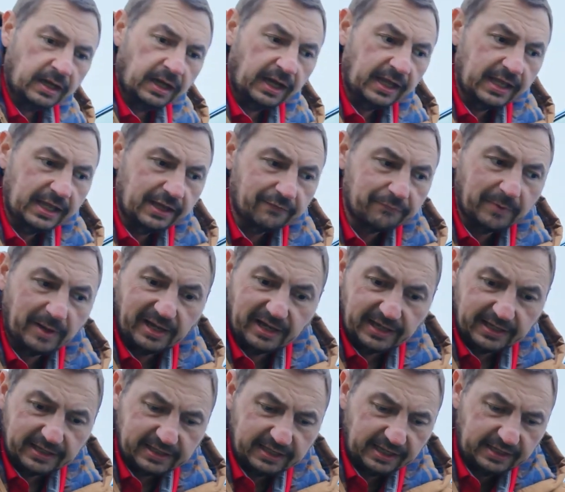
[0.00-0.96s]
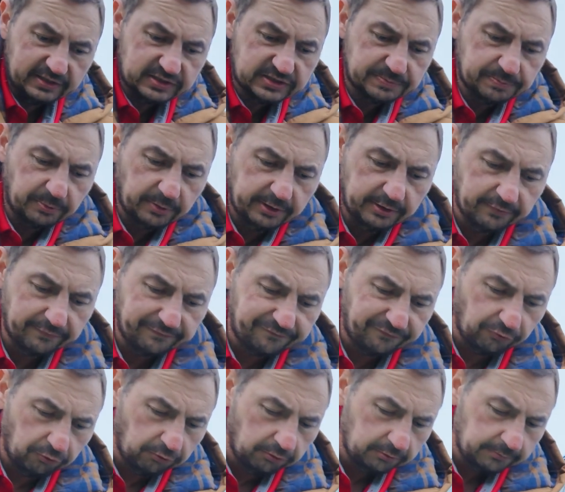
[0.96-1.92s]
I have my IK sprayer
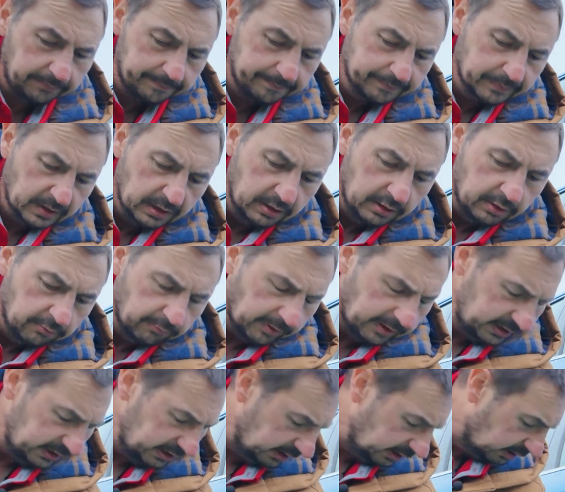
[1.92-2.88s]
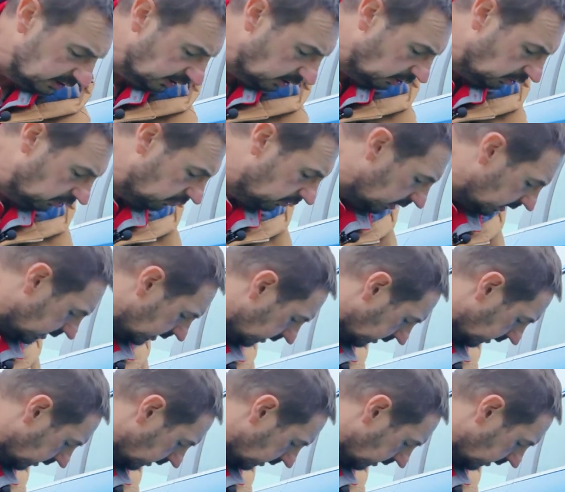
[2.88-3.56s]
full, ready to go.